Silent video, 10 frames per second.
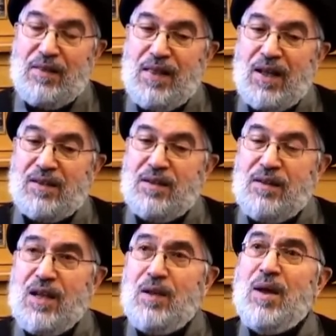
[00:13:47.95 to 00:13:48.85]
that
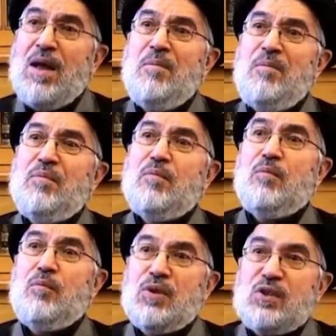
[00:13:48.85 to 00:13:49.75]
the Imam
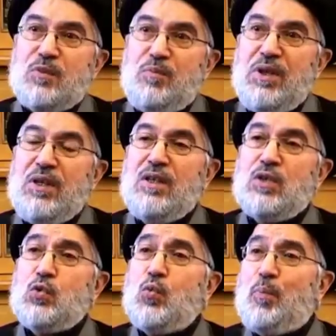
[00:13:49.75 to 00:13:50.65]
must be
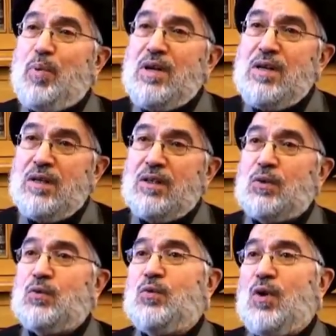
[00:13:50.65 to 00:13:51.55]
superior
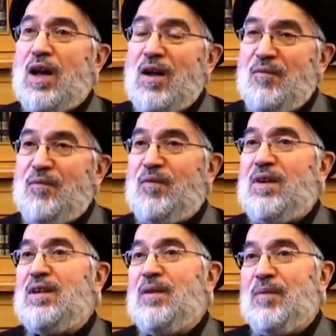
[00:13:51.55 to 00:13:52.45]
to
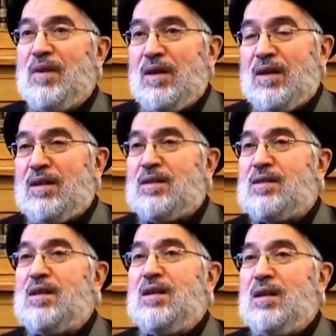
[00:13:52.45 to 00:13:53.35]
every
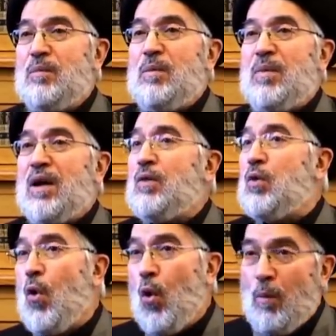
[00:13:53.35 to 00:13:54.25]
single member,
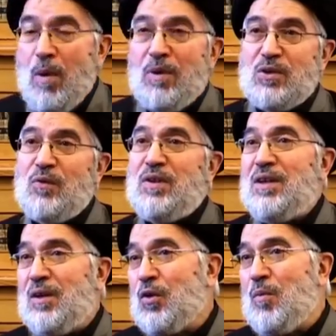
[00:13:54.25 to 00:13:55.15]
to all members of
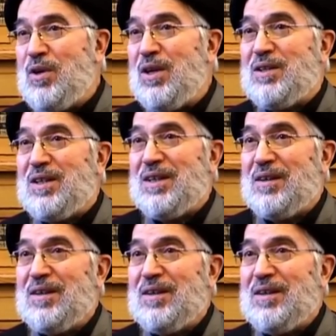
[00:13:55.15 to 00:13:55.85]
the community.